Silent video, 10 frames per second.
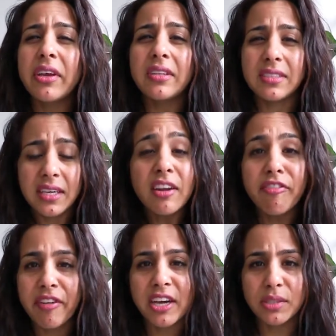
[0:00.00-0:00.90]
It did
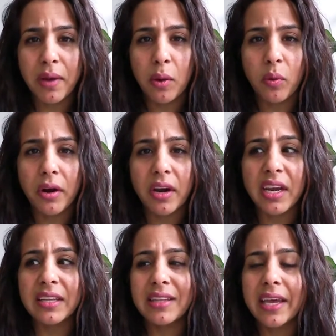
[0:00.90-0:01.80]
affect my work.
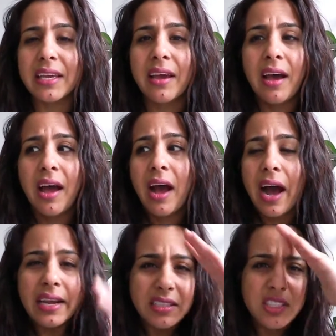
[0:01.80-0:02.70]
And like,
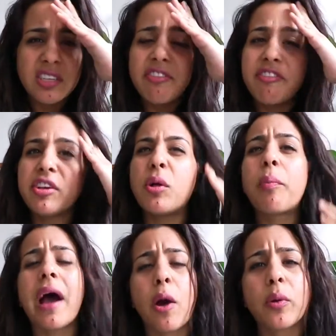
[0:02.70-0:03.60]
I did feel
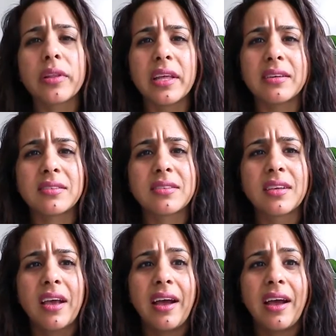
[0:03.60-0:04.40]
powerless.